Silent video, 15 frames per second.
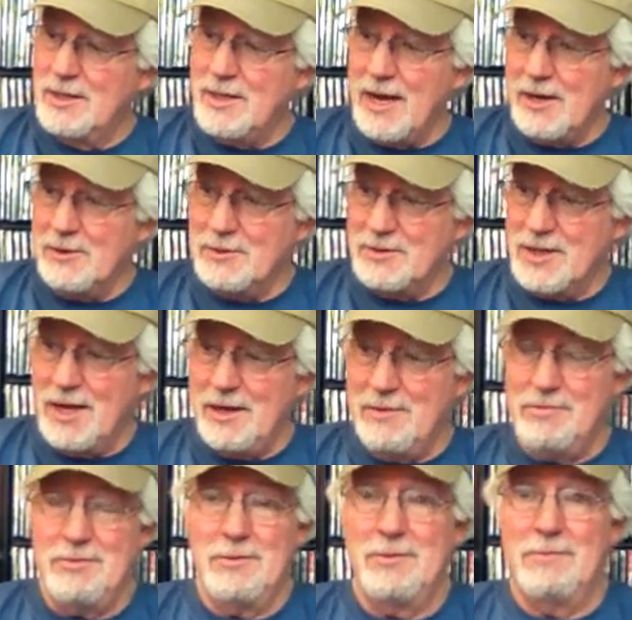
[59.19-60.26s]
titles. You
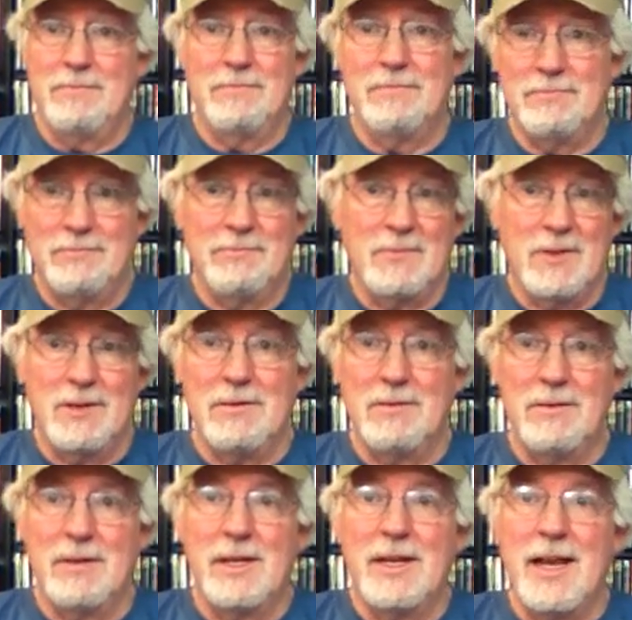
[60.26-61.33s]

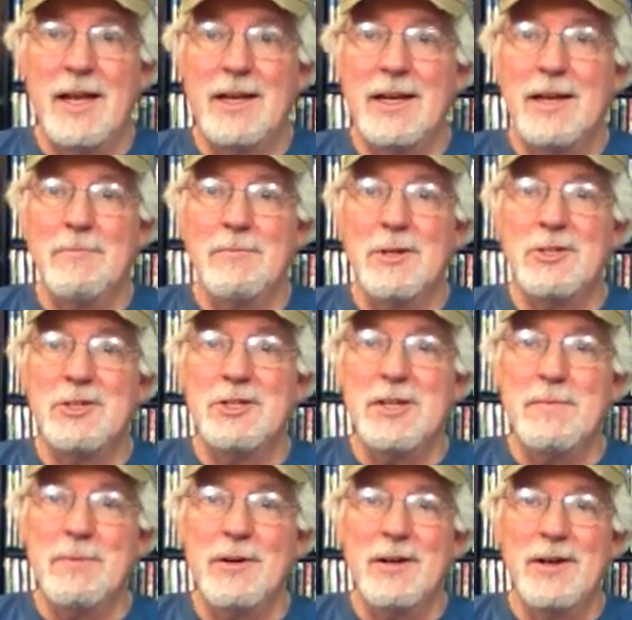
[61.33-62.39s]
can't get them much
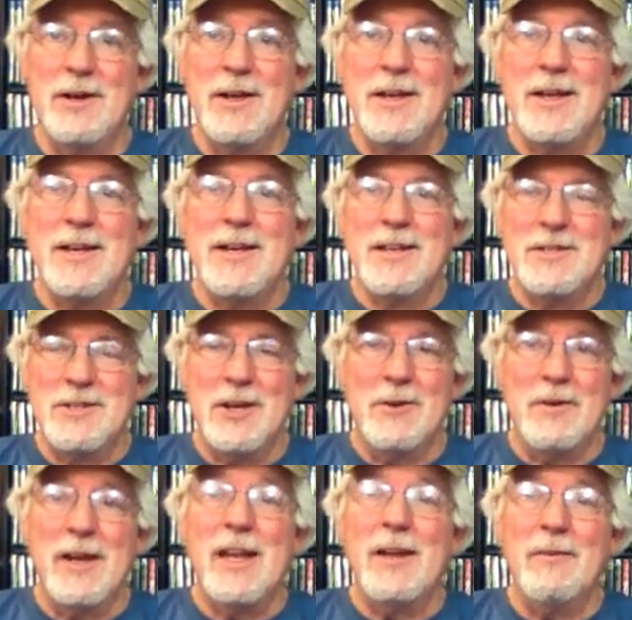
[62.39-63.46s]
cheaper.
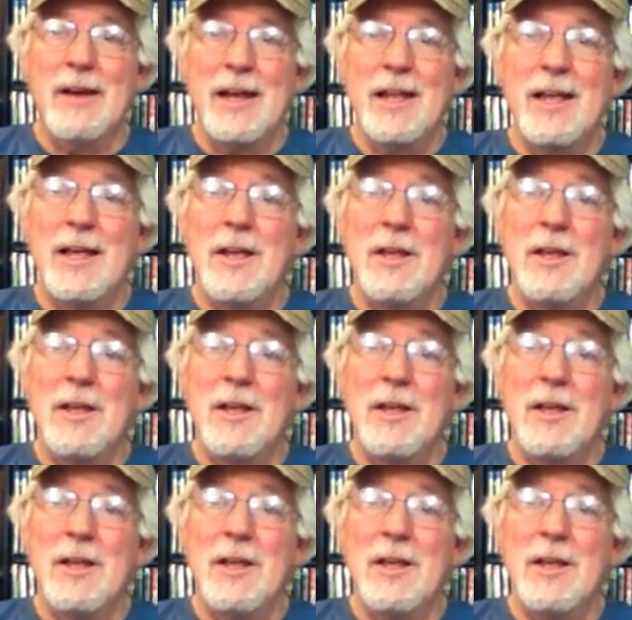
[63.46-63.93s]
So anyway,